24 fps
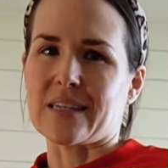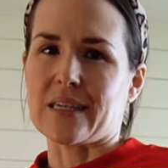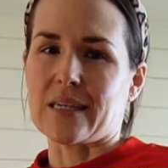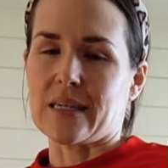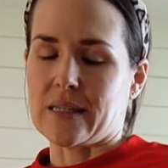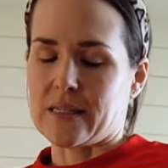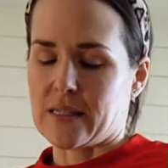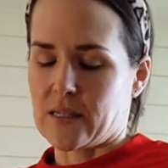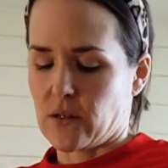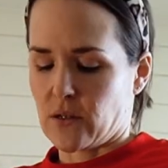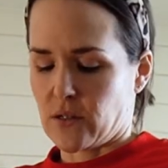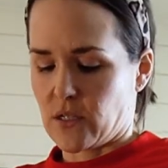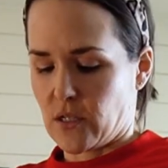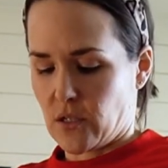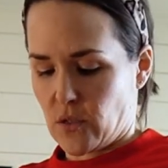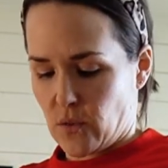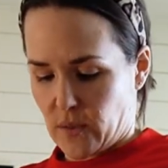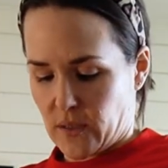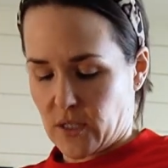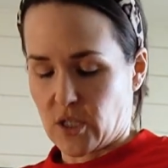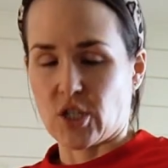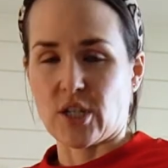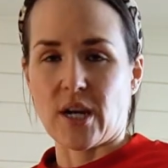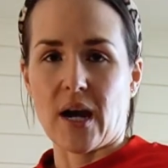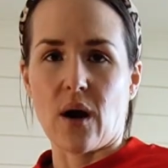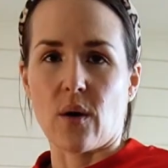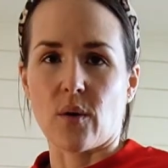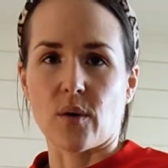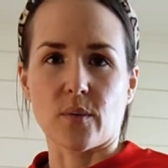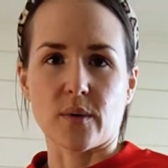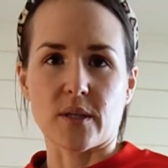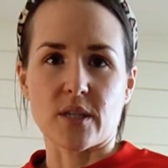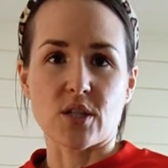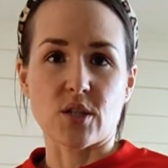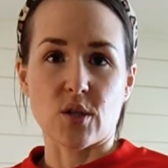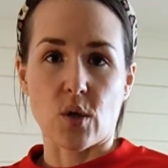easier to do in the shower
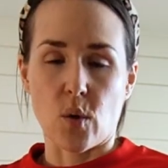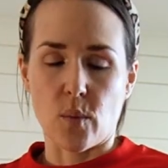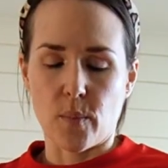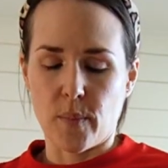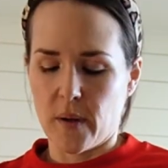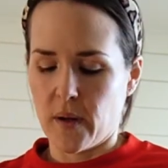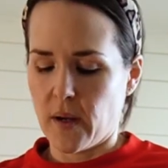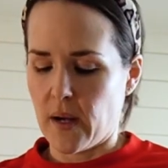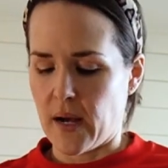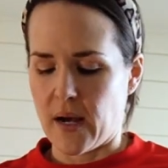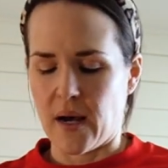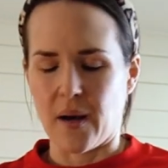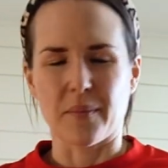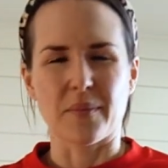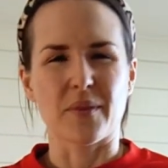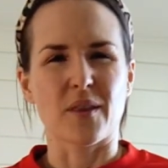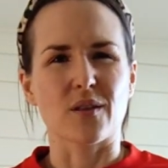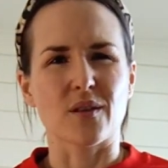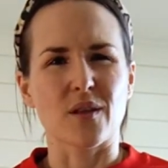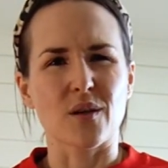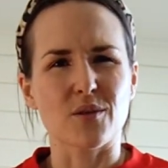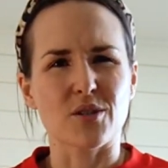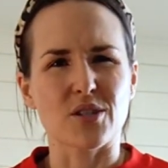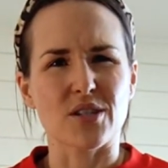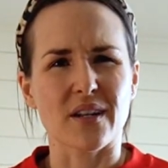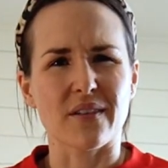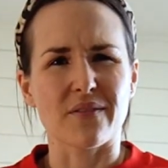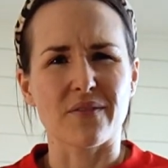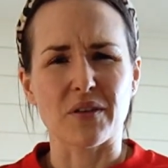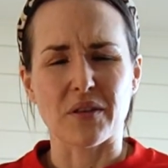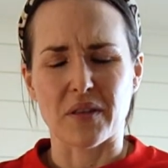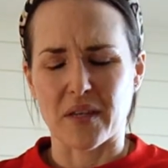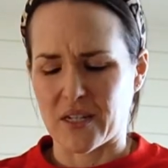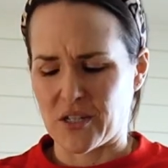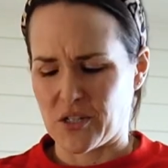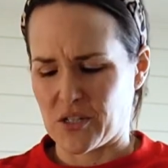with soap. The lotion I
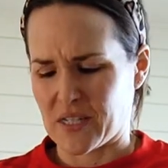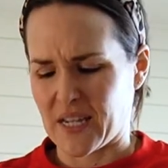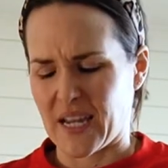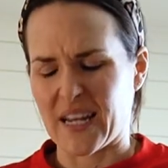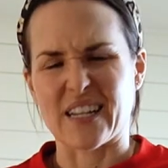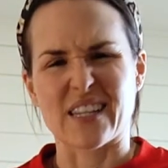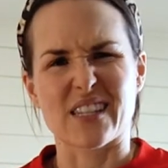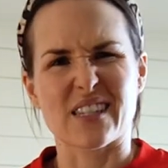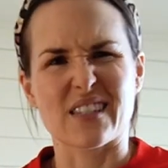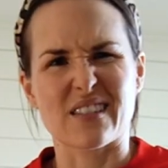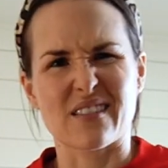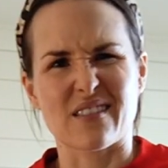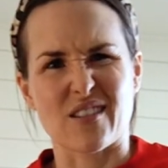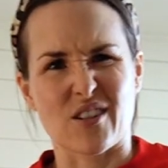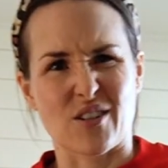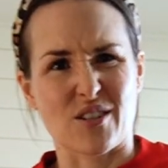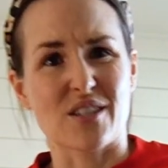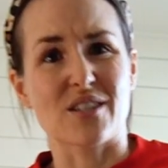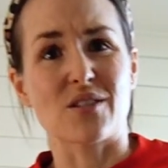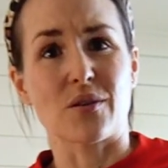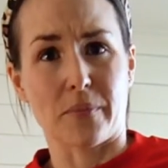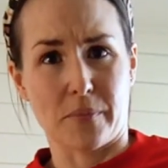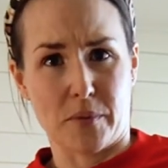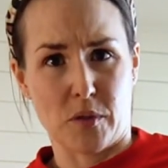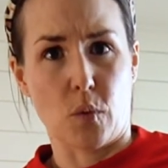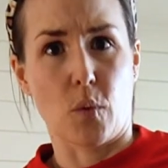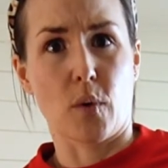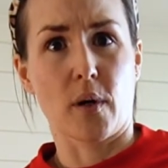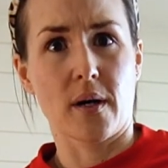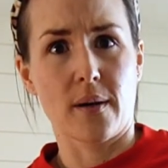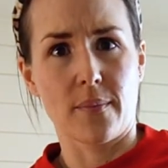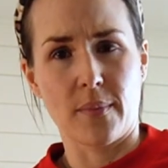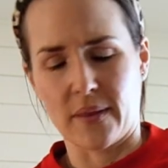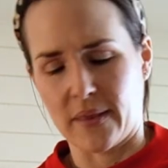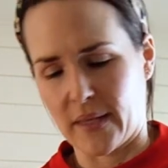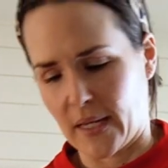feel like just kind of starts to
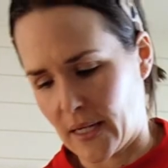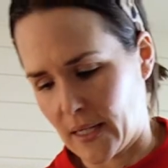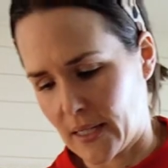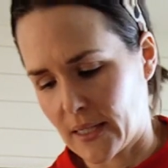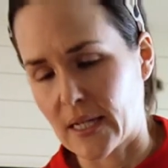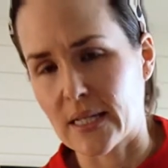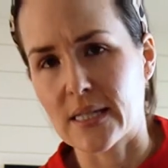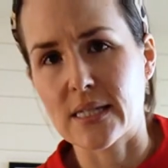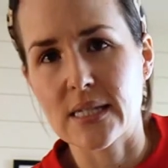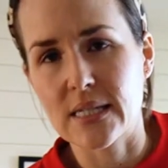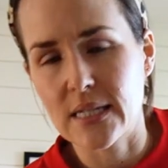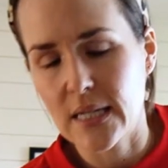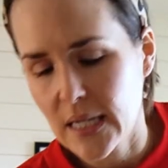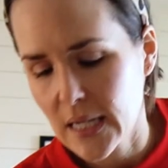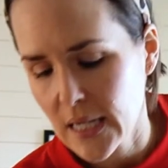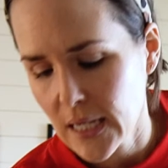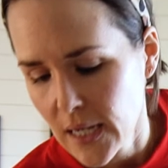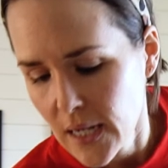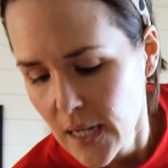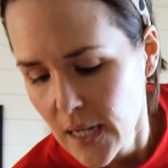absorb and then it gets sticky.